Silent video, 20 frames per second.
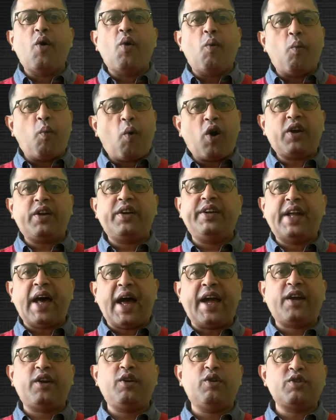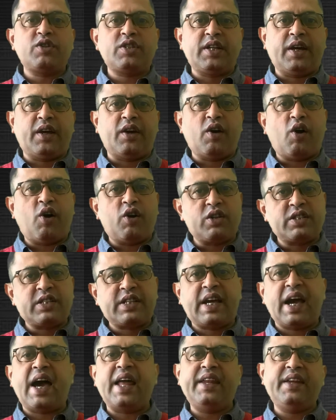What diagnostic or
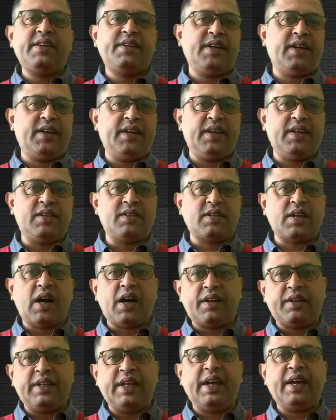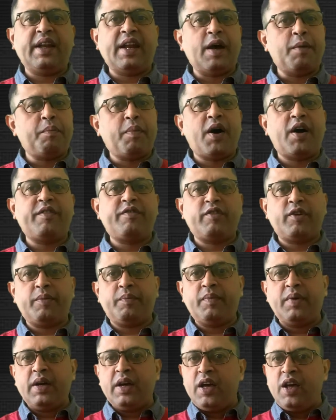scanning techniques are there apart
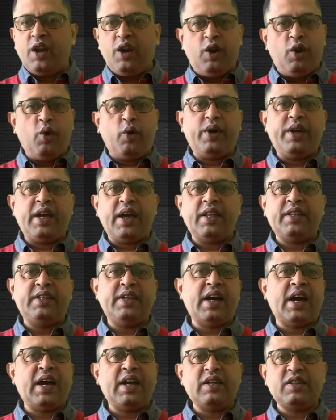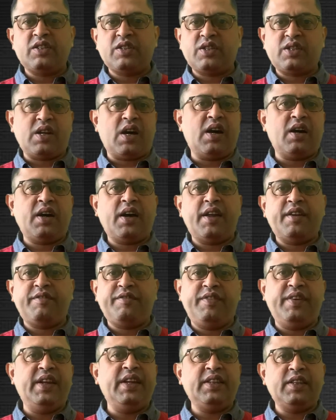from looking at the eyes, tongue and
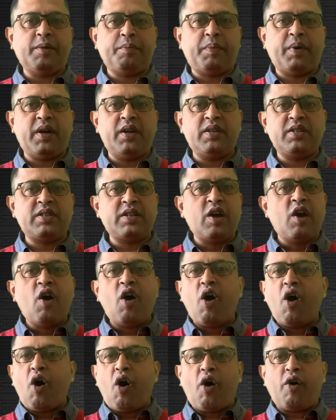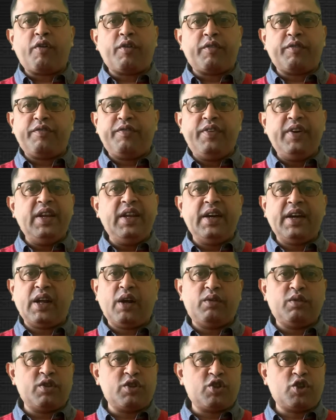feeling the pulse or feeling
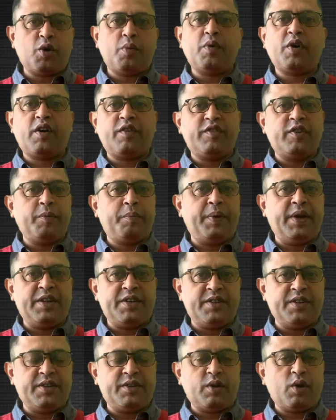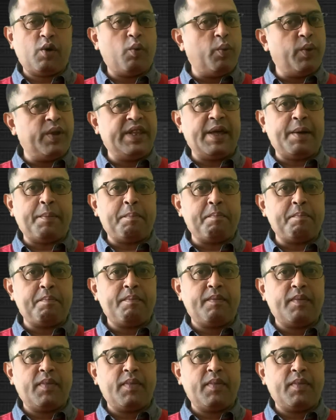around the stomach of the patient with them?